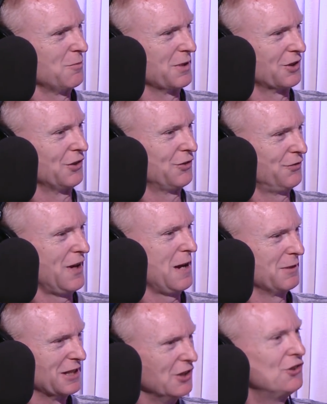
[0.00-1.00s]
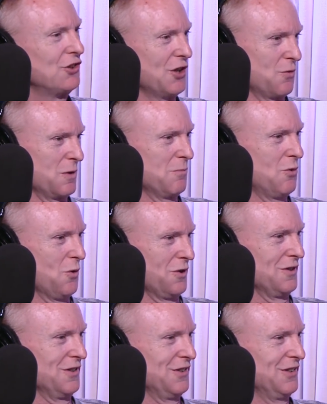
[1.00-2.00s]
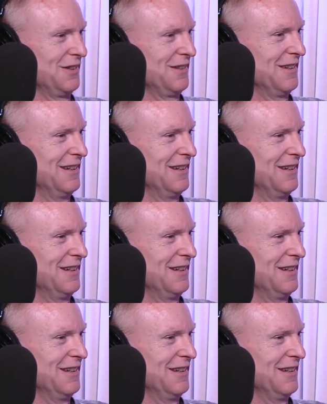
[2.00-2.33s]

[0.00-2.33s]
because family is so important. And